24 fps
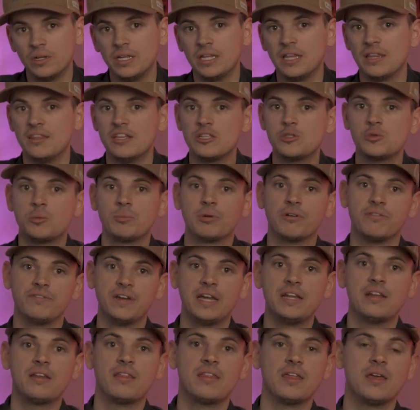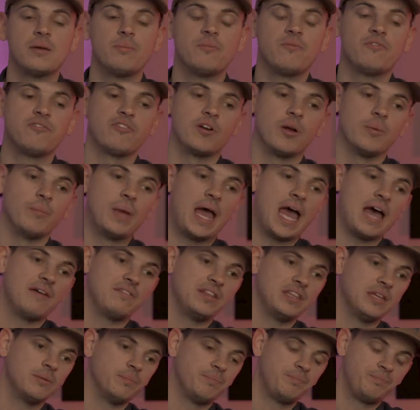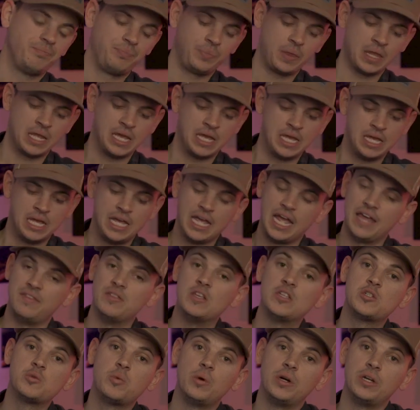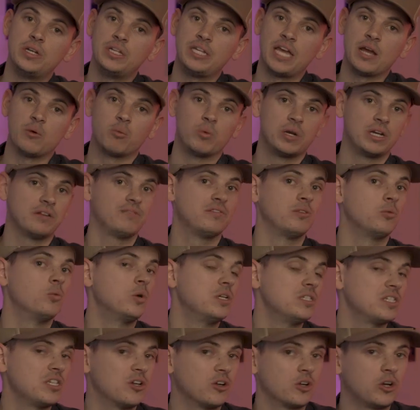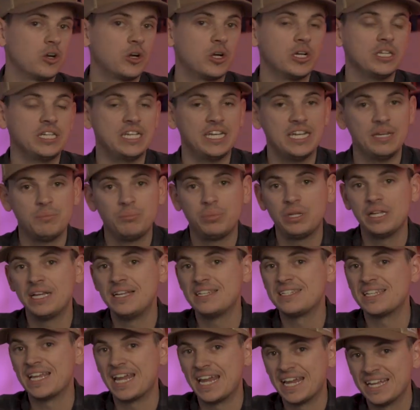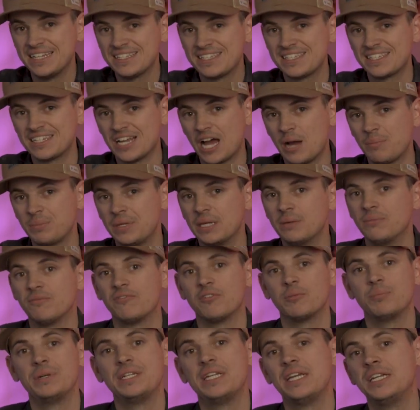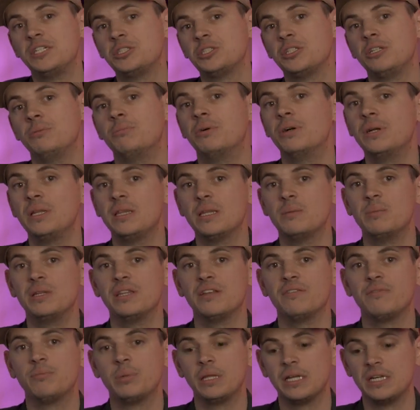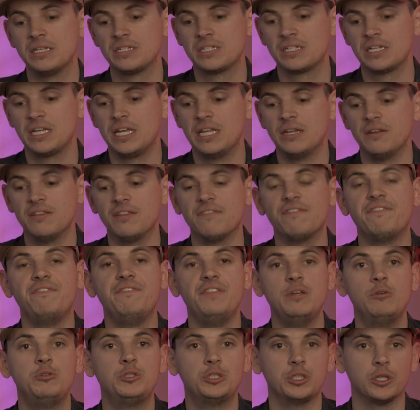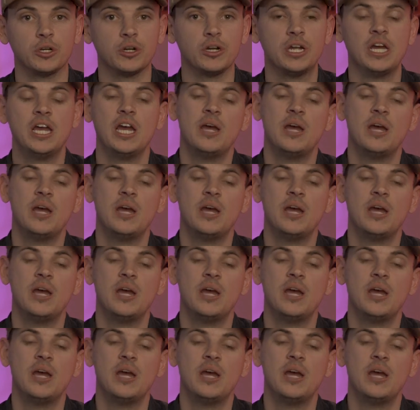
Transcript: And this would prevent them from having them, and this would get rid of the ones that are currently in place and stop them from potentially putting them into place in the future,